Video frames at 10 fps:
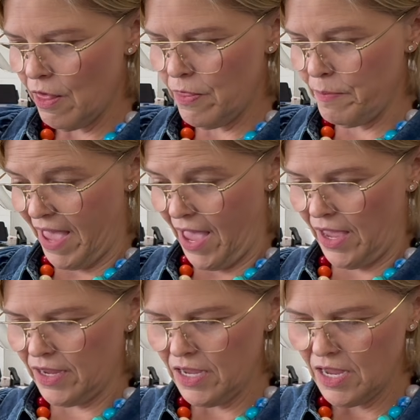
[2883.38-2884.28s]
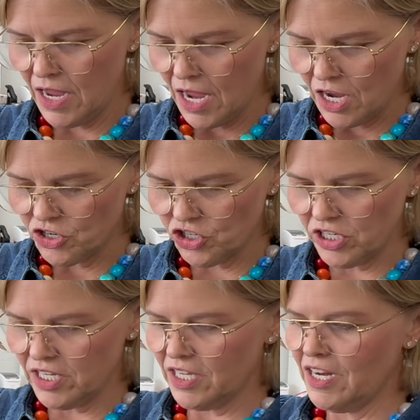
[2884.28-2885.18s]
the bag. She
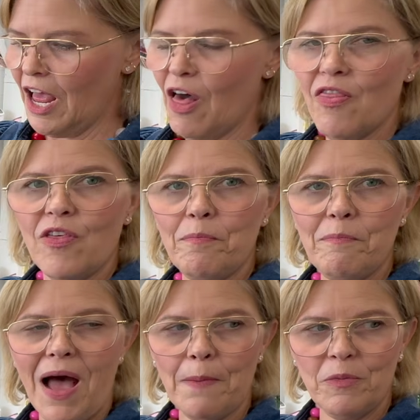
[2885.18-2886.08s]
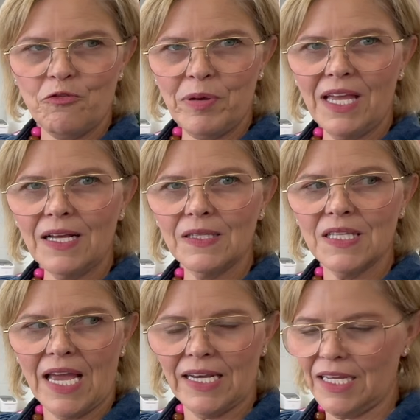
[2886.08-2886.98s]
did the pop of pink
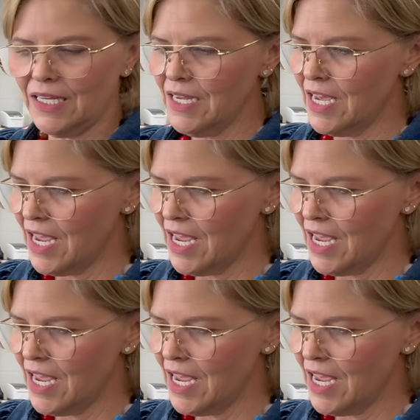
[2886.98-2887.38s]
lining,